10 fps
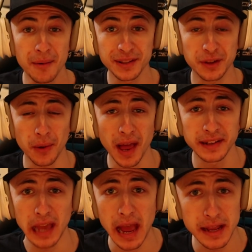is going
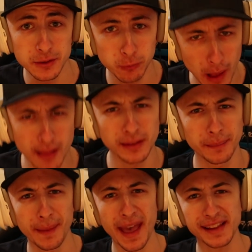on guys?
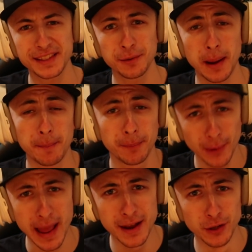Welcome back to a
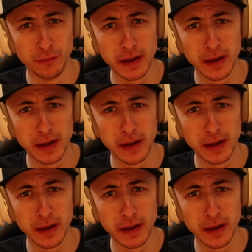brand new